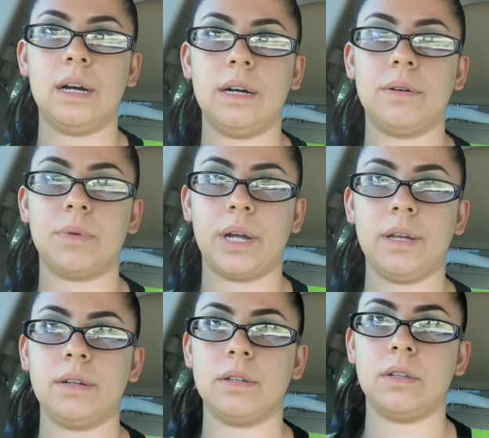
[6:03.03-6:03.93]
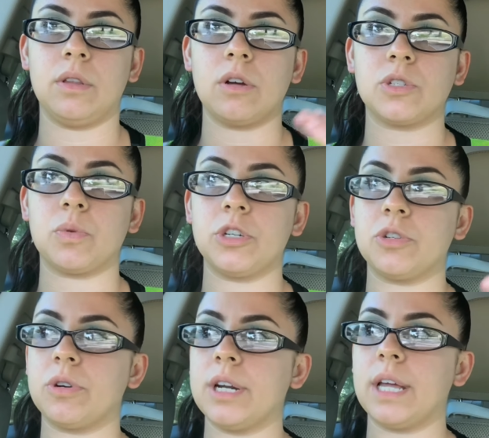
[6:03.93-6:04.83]
Right? Long story
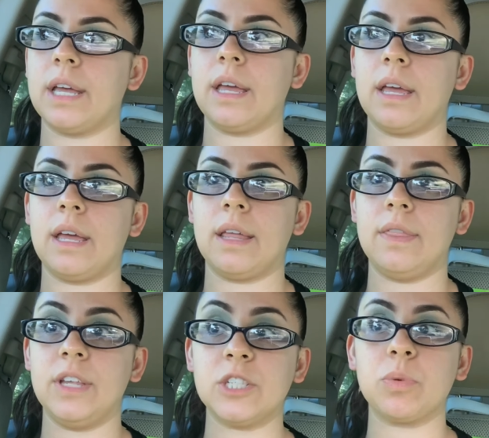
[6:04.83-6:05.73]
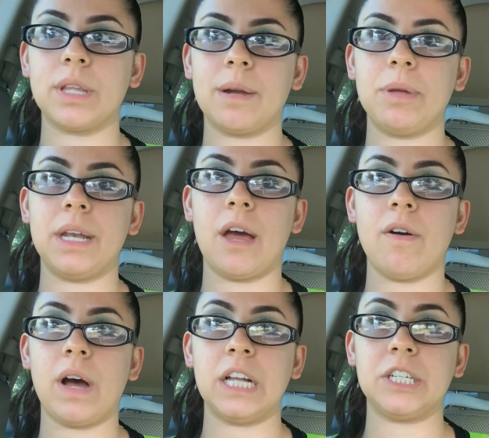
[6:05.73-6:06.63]
short, this one that I'm in
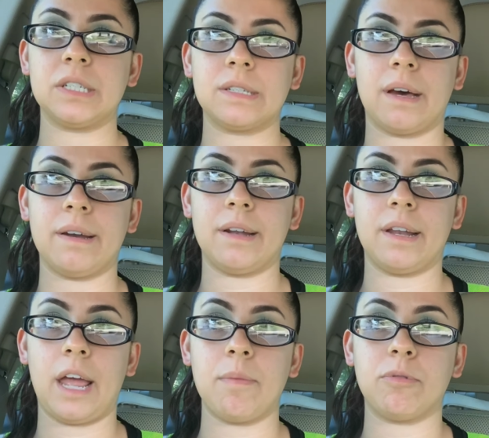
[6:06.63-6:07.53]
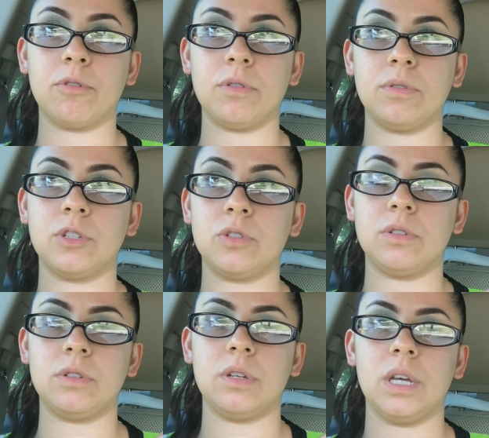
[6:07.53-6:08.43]
now, I just got it in April.
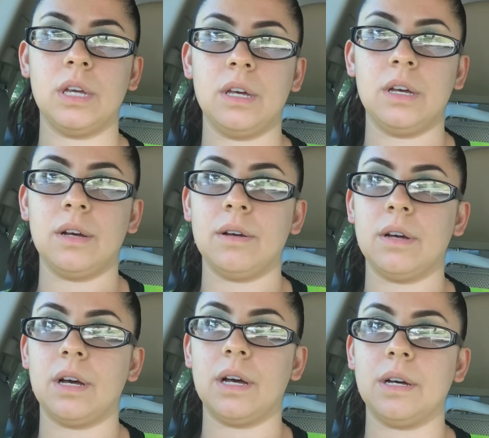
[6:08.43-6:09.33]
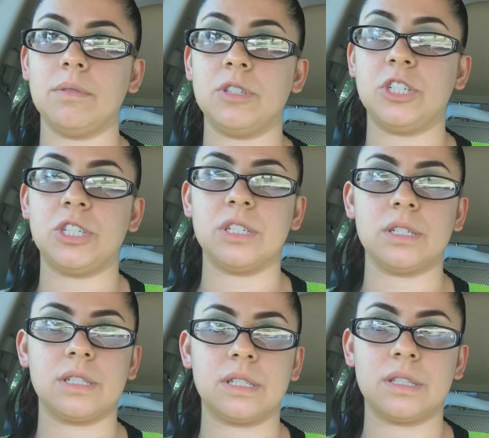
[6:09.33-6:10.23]

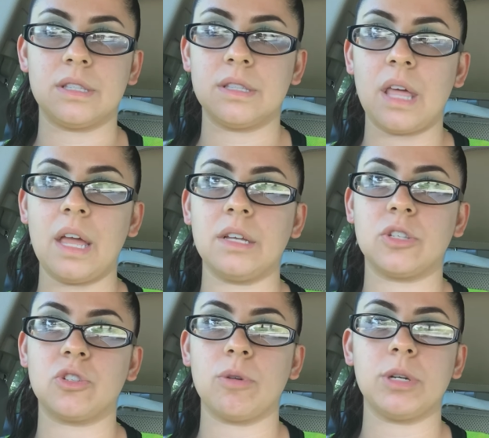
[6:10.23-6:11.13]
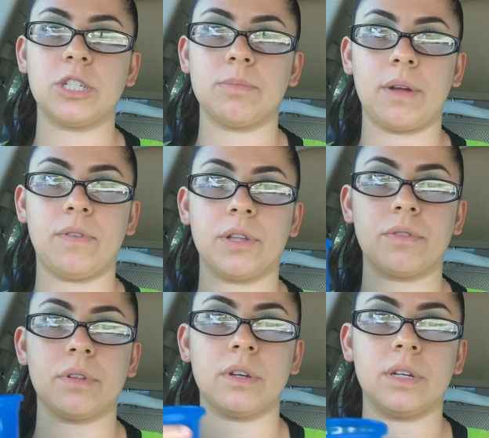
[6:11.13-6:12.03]
Just thanks so much to my
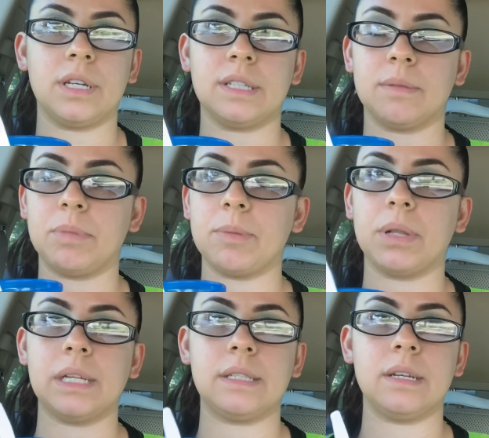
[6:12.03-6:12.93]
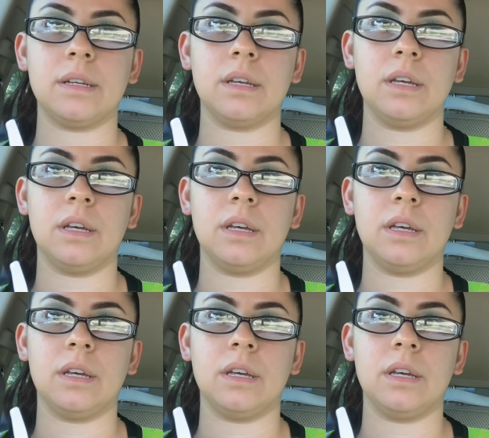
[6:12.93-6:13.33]
father-in-law. It's a big blessing.